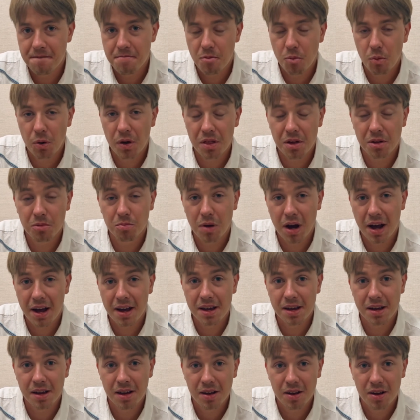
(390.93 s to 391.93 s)
within
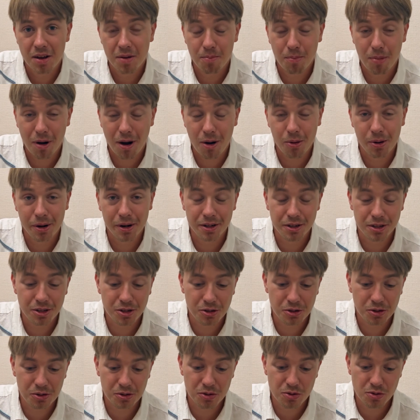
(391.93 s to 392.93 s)
my power
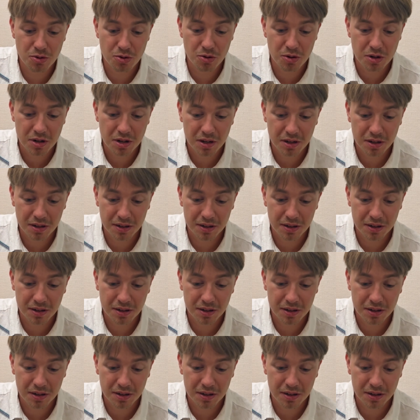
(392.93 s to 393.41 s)
to